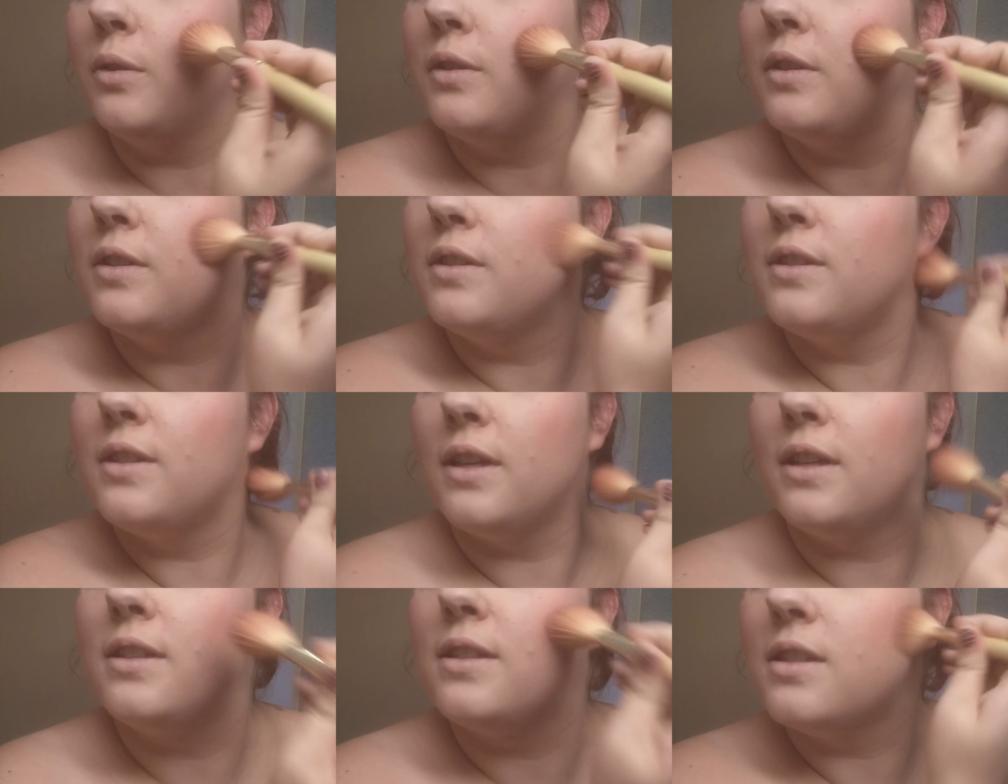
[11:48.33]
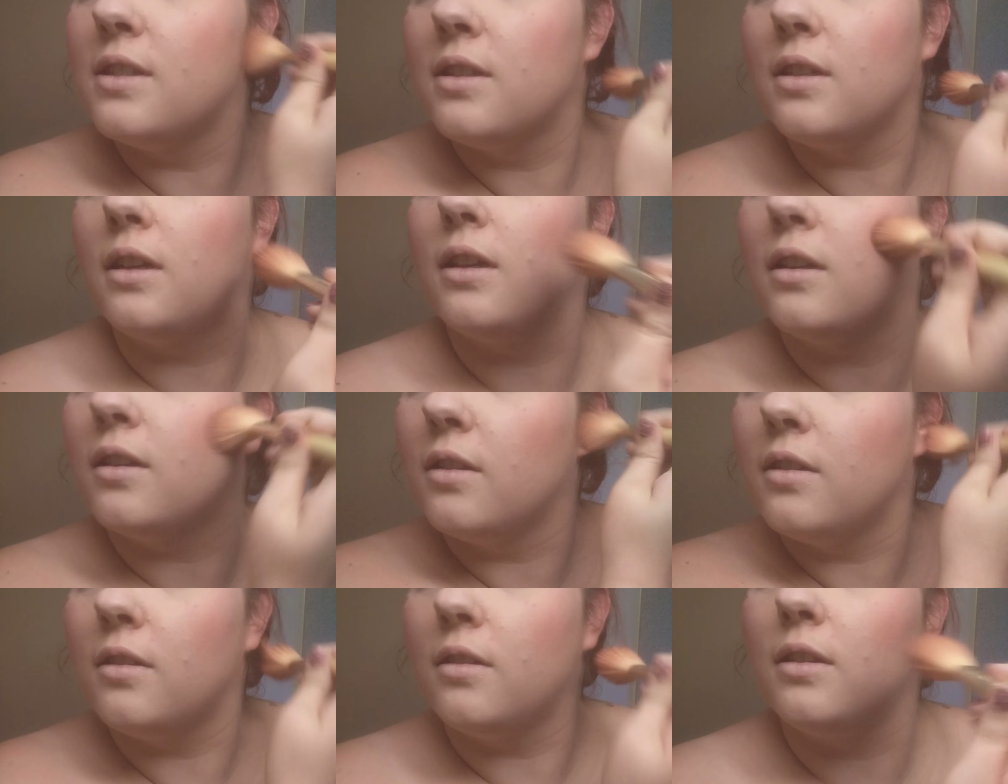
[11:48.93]
This side's got
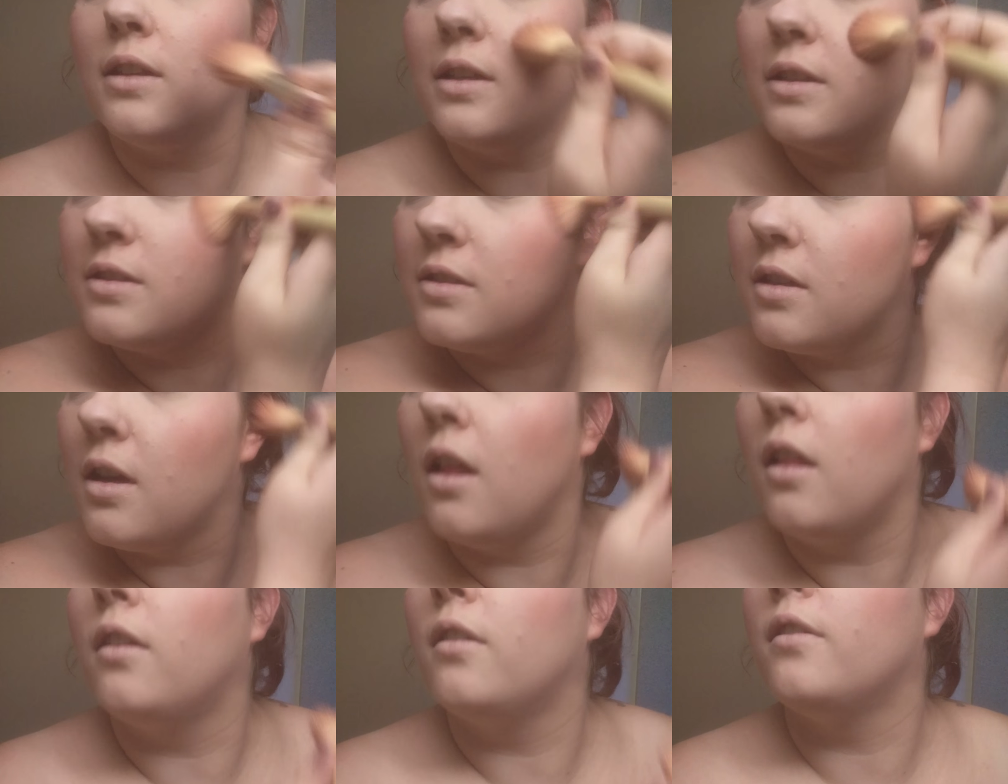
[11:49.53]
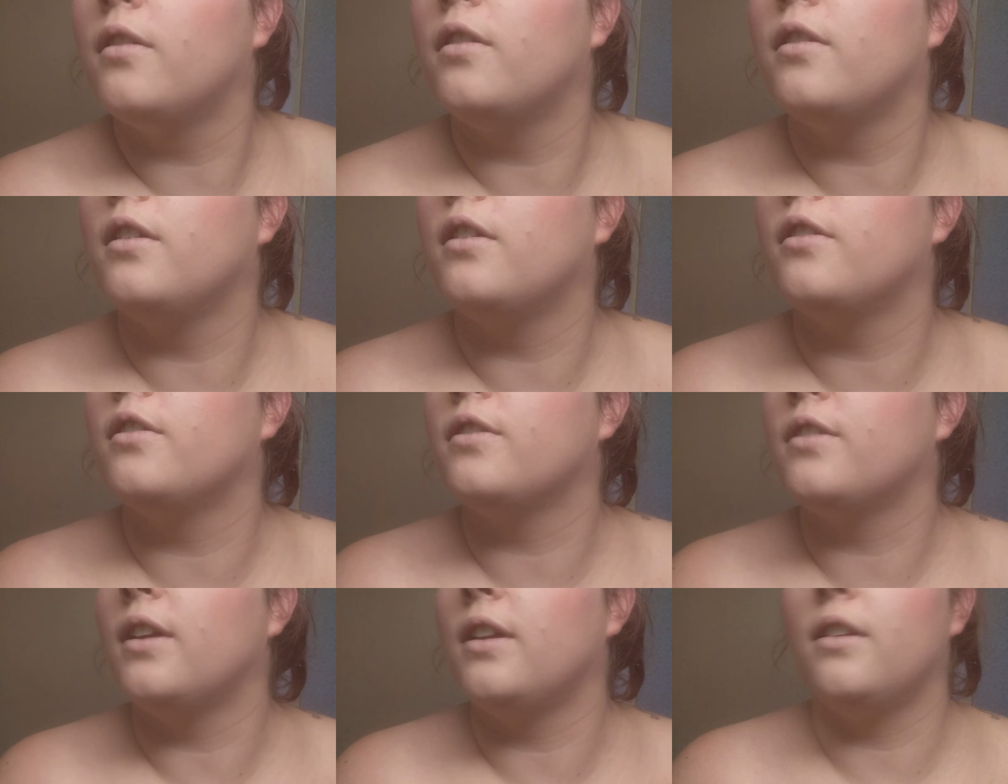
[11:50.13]
a little less color than the
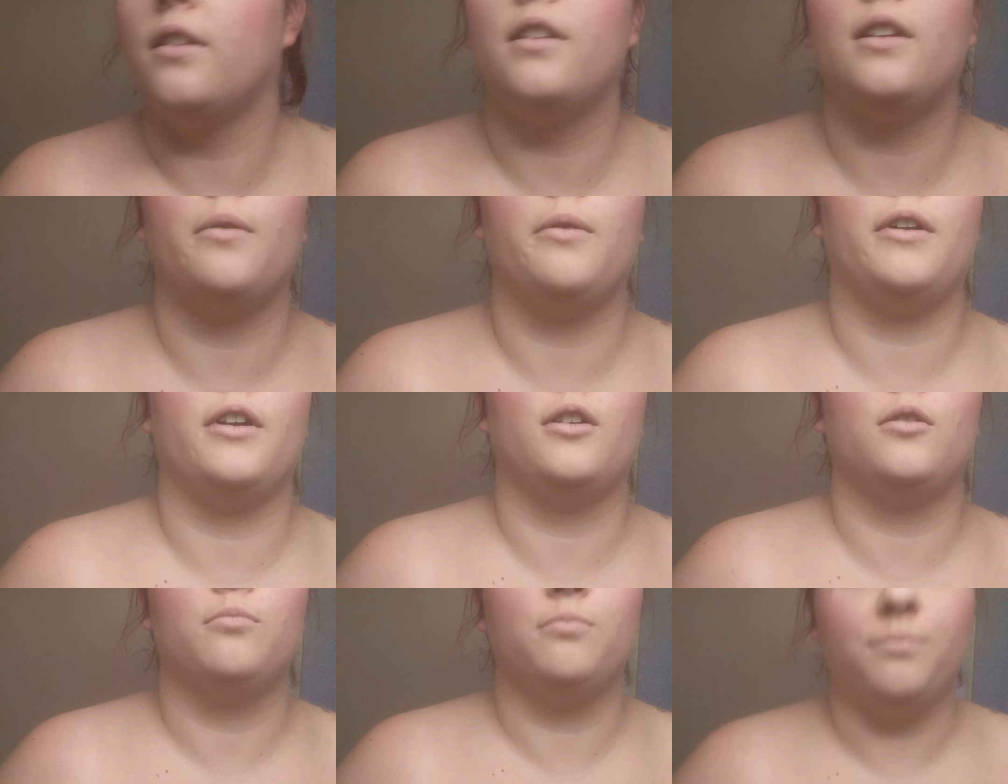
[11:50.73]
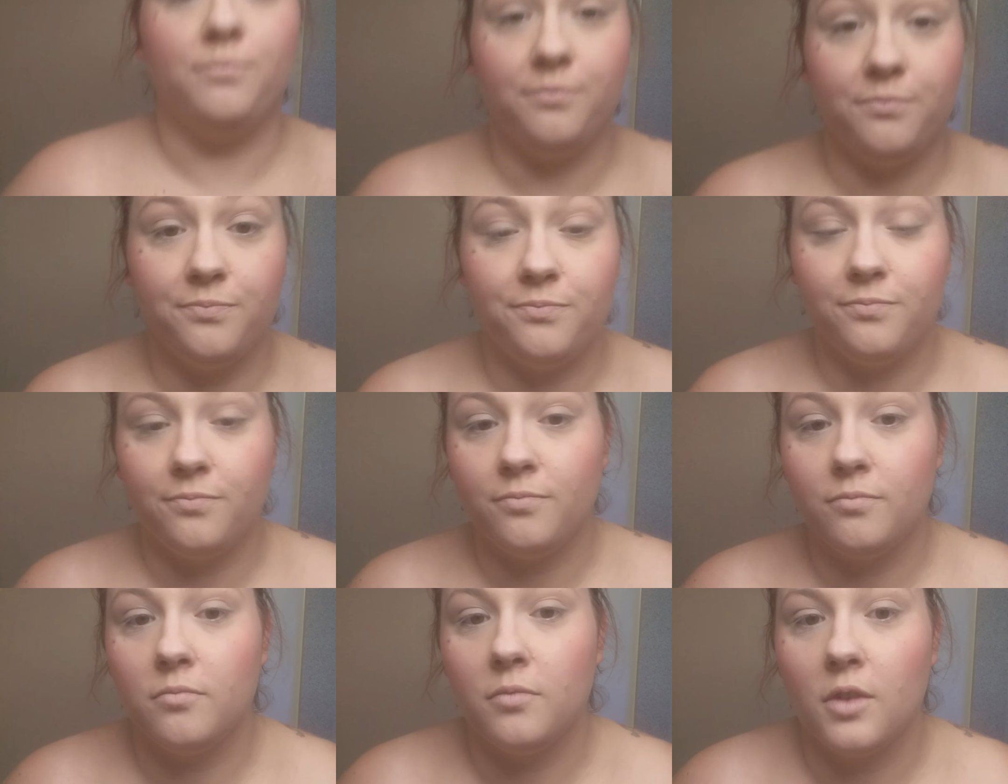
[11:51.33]
other side. There we go.
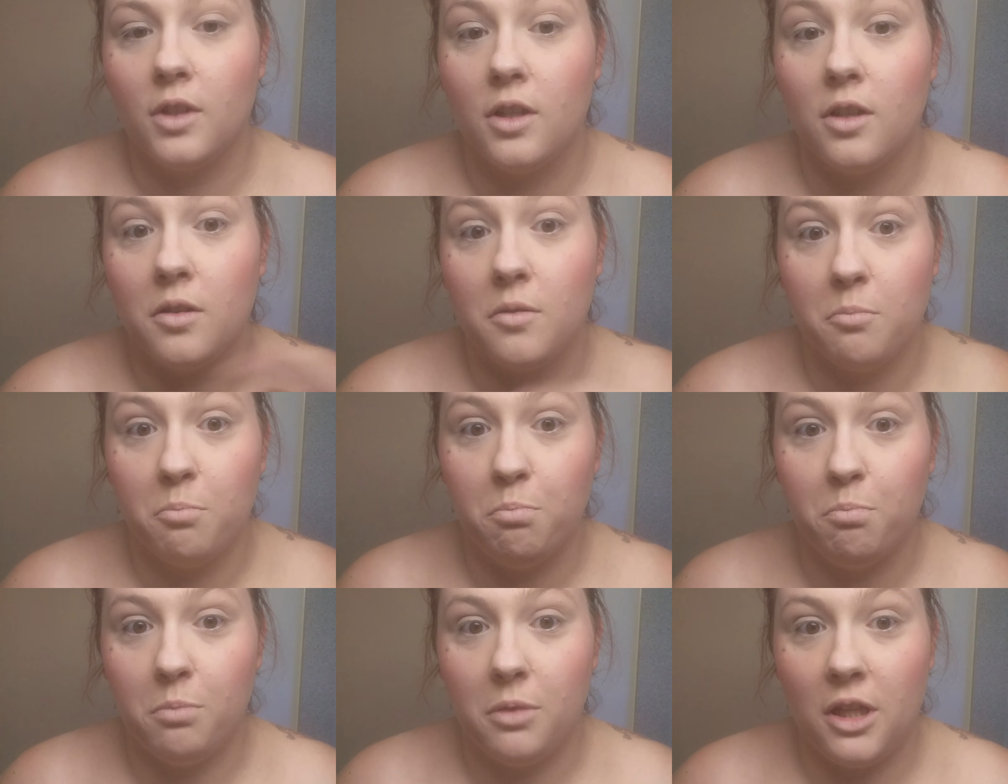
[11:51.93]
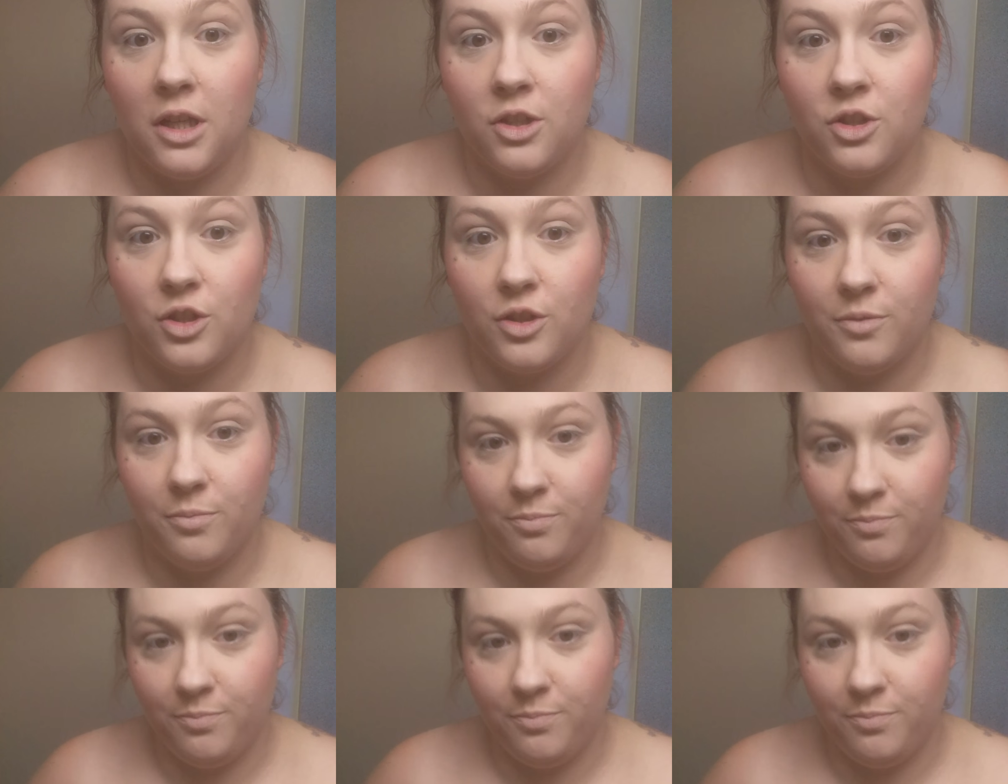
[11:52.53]
Blush.